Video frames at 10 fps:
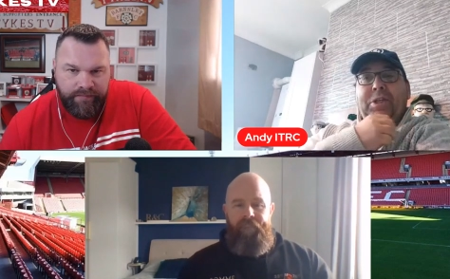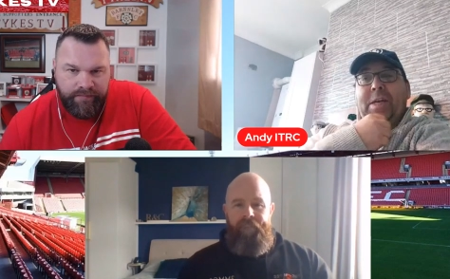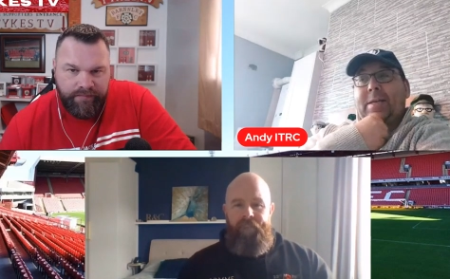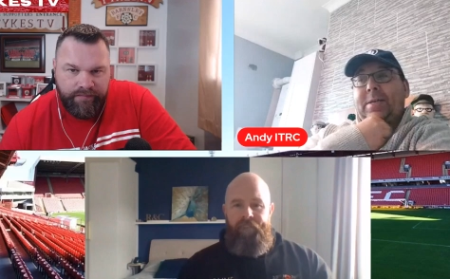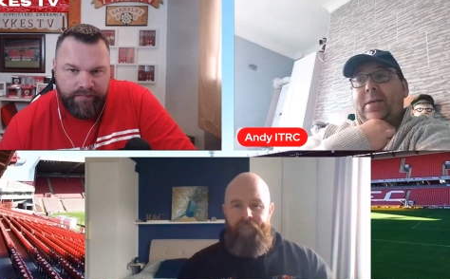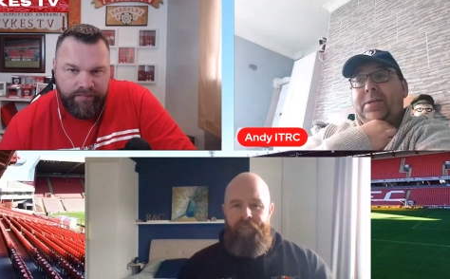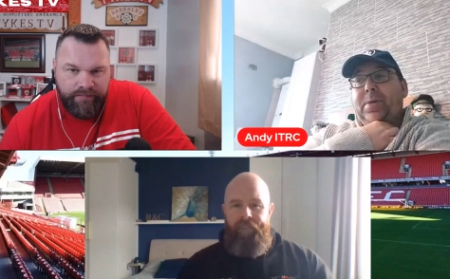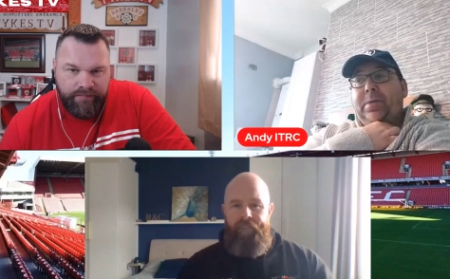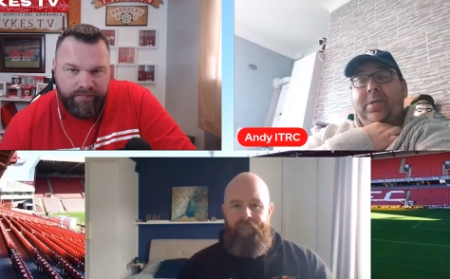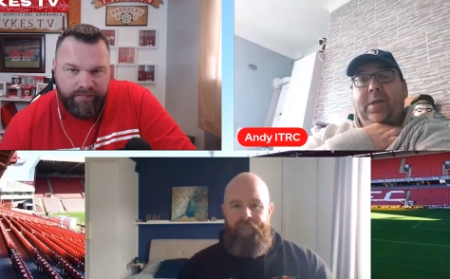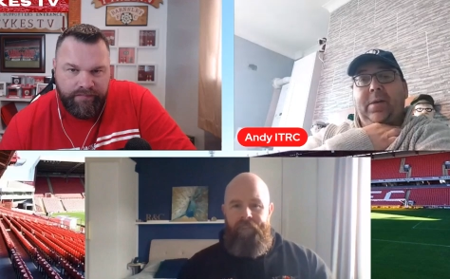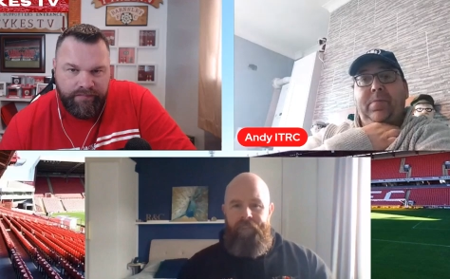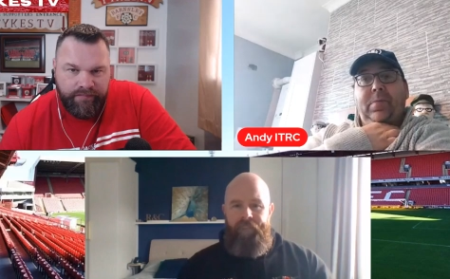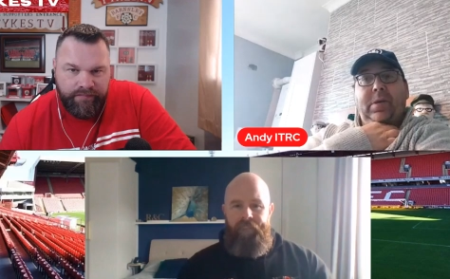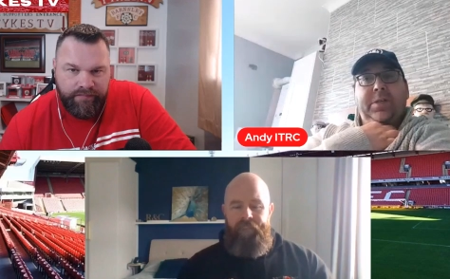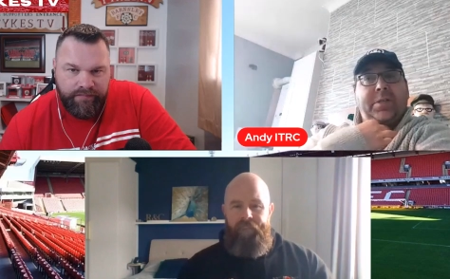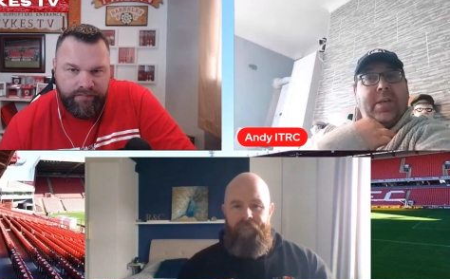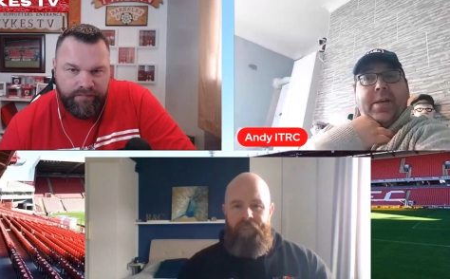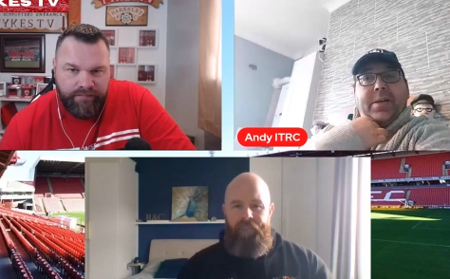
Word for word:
Speaker 1: shout out as well to Isted,